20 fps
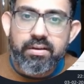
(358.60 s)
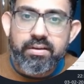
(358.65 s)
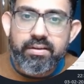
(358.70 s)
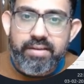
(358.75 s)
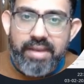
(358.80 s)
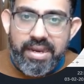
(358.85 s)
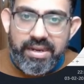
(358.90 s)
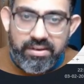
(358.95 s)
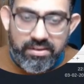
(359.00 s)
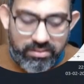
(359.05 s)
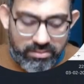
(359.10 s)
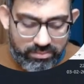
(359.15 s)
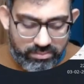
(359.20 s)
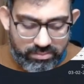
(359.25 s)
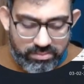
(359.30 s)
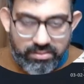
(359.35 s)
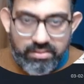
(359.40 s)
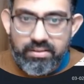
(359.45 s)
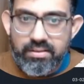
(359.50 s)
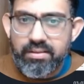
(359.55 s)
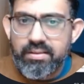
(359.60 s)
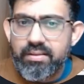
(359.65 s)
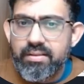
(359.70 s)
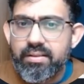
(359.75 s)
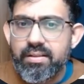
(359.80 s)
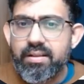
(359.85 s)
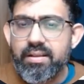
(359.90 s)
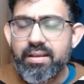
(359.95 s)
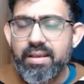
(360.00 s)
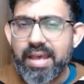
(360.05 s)
title,
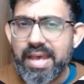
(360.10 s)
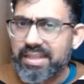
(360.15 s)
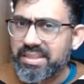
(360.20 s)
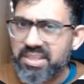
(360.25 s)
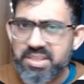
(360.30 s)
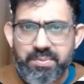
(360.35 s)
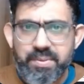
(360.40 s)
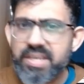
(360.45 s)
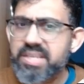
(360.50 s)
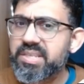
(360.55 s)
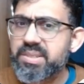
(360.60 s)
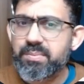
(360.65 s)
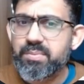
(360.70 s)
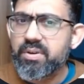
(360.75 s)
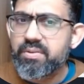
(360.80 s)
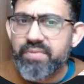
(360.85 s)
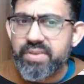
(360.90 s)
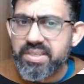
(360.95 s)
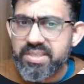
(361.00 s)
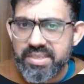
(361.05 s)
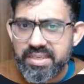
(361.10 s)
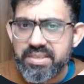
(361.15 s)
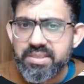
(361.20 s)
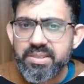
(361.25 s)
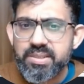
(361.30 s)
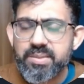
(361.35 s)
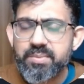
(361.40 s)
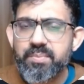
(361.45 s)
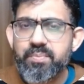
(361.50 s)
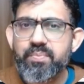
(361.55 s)
and this makes perfect
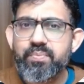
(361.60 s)
sense.